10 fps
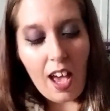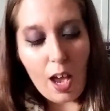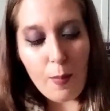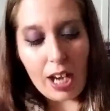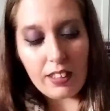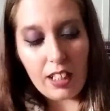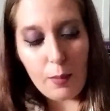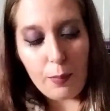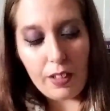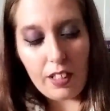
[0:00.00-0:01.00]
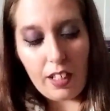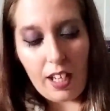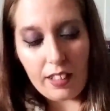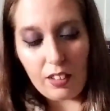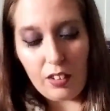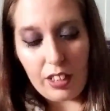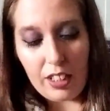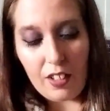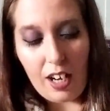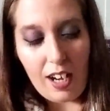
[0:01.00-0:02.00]
I backed up at the look
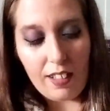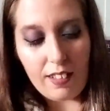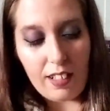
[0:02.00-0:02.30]
in her eyes